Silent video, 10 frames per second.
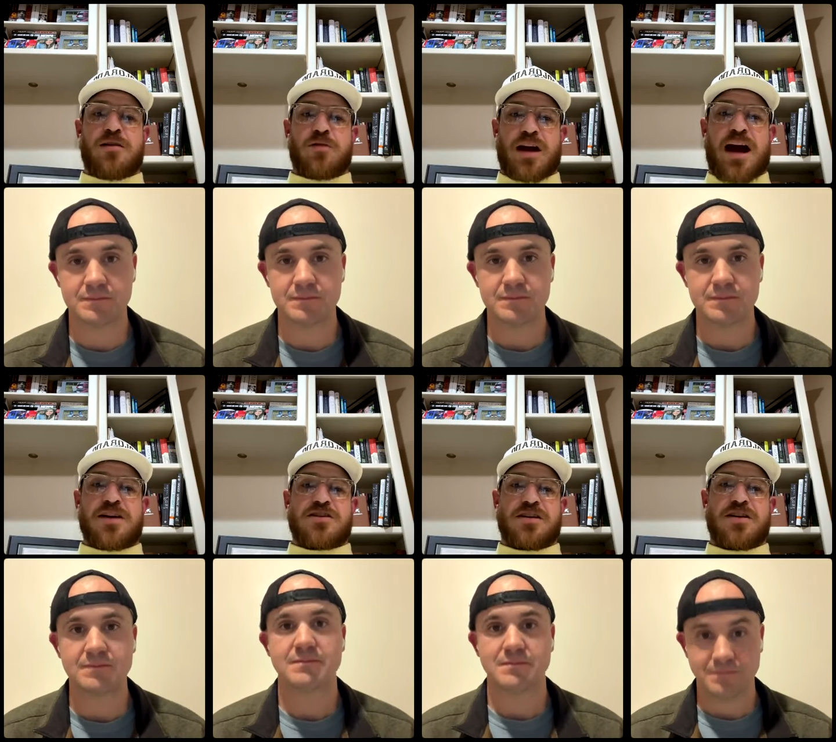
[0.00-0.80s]

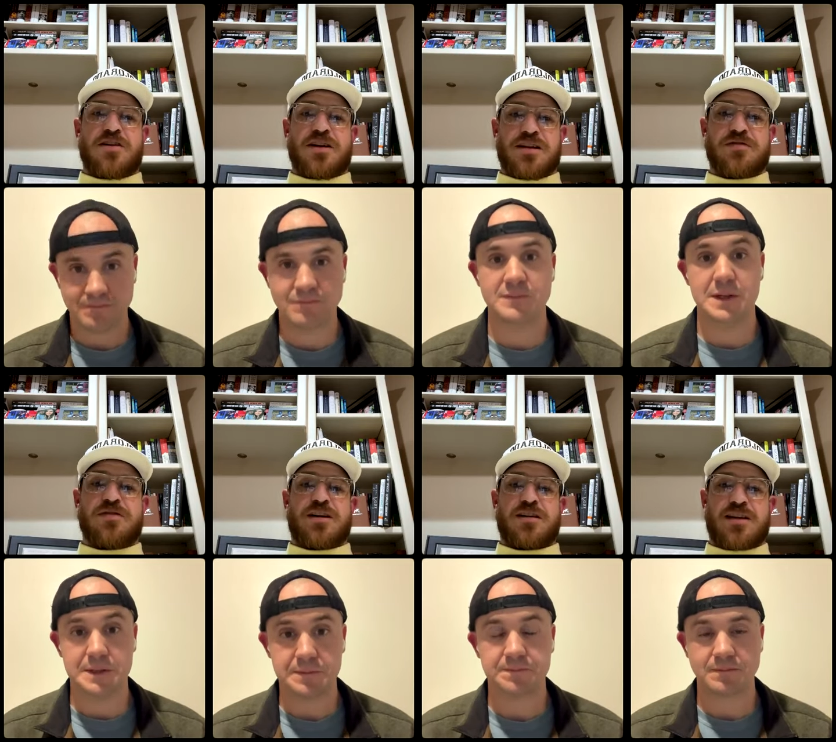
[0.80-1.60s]
Speaker 1: reaction. You're a
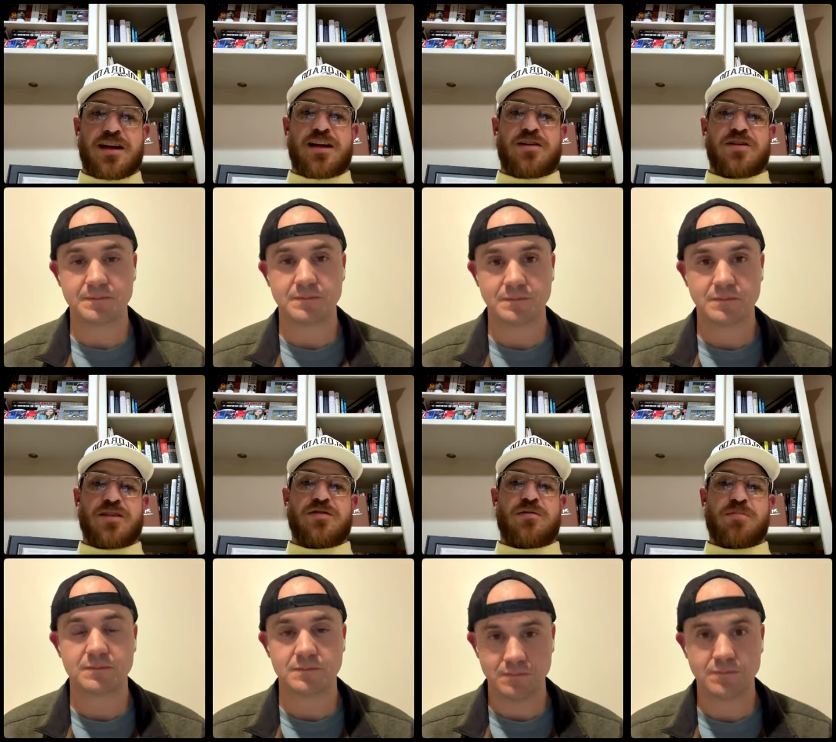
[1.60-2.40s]
different yeah. thing. You're a
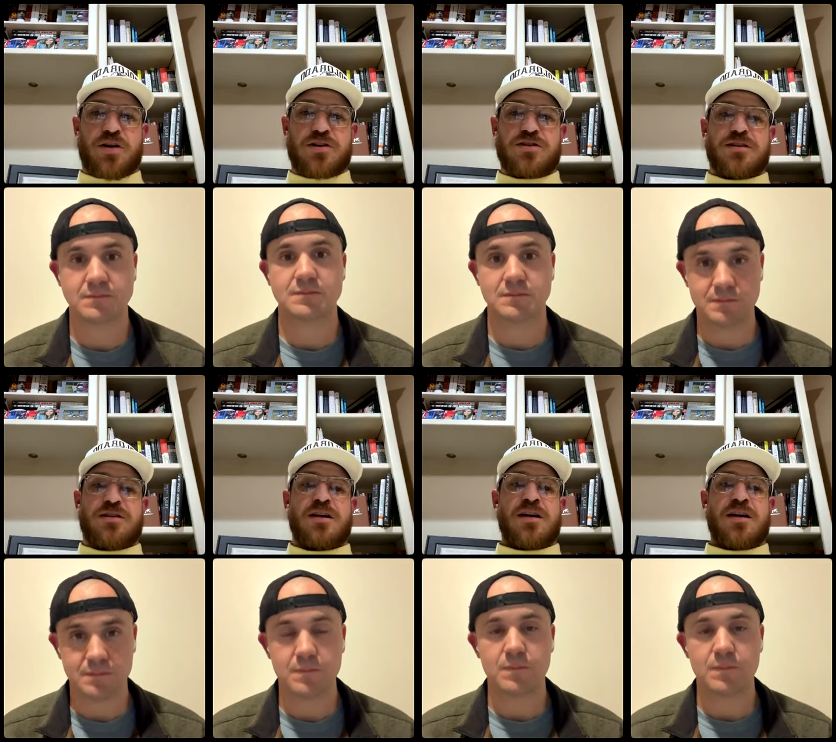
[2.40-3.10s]
different person